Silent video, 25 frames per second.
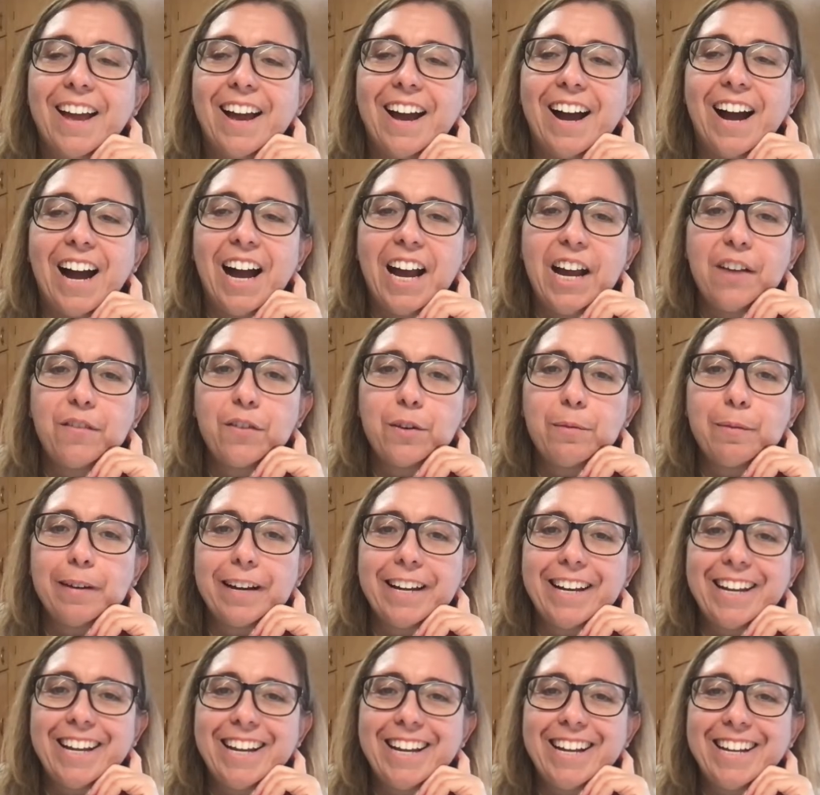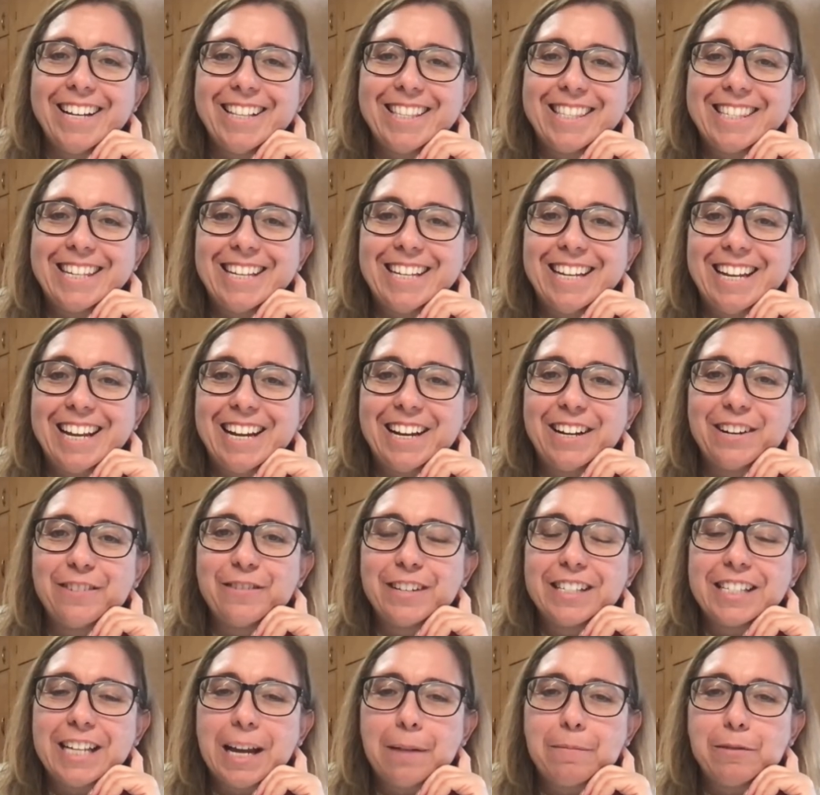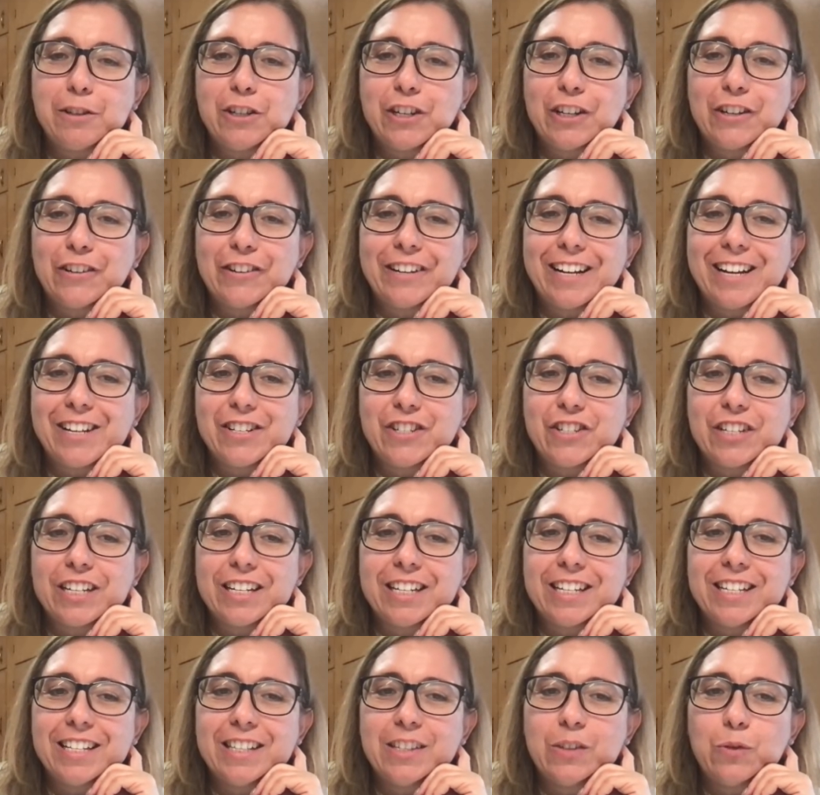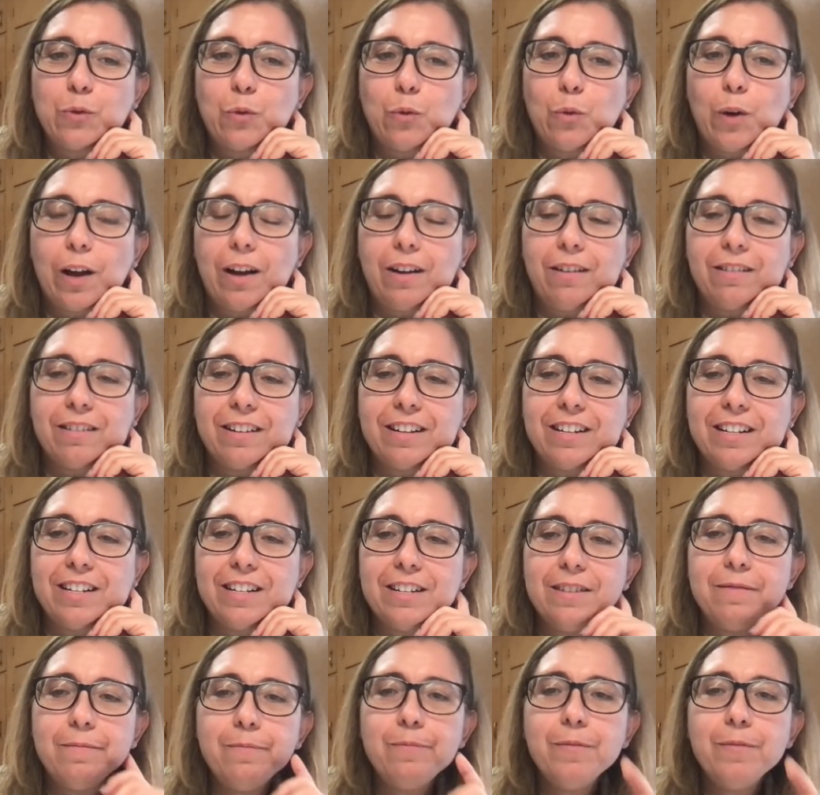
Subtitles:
Hi everybody, it's Cindy here with Stampin' Chick Creations. Welcome.